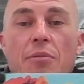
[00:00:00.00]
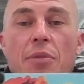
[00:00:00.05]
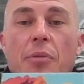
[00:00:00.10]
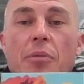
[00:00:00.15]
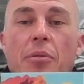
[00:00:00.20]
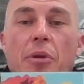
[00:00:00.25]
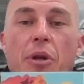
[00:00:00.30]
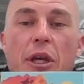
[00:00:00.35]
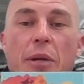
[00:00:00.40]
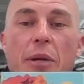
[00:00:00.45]

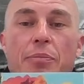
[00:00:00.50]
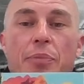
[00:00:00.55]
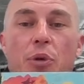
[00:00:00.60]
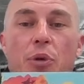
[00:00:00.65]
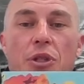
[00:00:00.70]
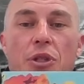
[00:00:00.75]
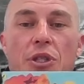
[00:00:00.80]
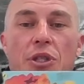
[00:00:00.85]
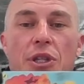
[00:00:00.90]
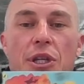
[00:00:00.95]
Probably
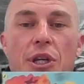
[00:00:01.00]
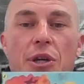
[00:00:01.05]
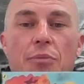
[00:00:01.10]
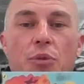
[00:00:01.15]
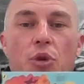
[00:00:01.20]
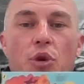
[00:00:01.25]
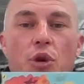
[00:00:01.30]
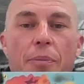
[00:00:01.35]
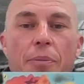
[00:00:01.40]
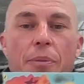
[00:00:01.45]
books that are
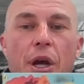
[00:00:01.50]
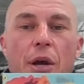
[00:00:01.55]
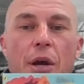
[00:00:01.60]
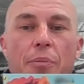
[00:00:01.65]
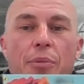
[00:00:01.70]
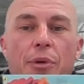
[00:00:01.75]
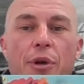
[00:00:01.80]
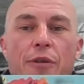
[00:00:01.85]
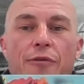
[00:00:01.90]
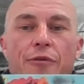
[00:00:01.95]
more
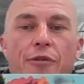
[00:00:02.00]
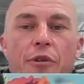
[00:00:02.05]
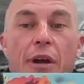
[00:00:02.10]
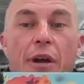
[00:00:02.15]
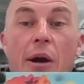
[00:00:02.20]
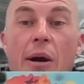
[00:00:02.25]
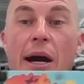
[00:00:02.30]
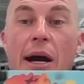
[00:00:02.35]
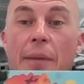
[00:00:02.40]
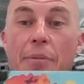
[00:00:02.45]
appropriate for
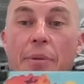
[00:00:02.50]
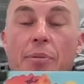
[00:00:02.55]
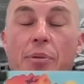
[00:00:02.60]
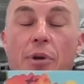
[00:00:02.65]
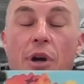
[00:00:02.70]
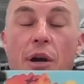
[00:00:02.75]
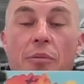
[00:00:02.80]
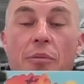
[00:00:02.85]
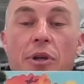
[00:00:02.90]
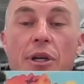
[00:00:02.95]
our upper
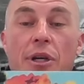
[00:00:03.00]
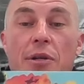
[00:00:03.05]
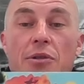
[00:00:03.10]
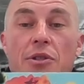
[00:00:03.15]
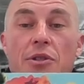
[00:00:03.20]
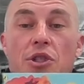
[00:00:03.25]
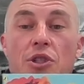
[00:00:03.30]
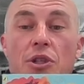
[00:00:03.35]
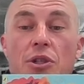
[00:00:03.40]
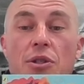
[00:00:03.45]
primary
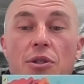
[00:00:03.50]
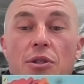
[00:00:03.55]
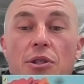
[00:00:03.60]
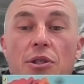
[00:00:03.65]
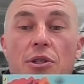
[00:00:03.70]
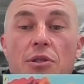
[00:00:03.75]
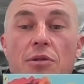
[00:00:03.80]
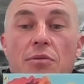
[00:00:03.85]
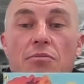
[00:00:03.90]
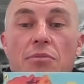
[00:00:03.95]

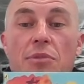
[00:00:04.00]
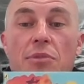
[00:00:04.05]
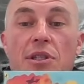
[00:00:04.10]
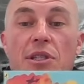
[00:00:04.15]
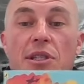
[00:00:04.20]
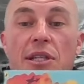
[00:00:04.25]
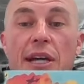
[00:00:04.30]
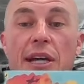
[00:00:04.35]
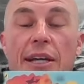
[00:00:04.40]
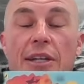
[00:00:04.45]
students in
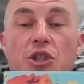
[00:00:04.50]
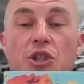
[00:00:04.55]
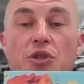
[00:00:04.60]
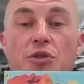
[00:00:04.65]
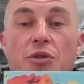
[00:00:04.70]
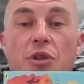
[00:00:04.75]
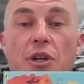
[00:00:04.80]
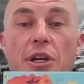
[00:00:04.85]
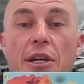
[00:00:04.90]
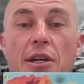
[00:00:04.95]
stage
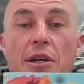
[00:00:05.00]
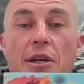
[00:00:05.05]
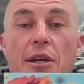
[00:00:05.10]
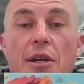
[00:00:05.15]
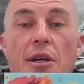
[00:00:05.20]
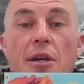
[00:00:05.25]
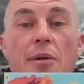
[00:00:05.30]
3,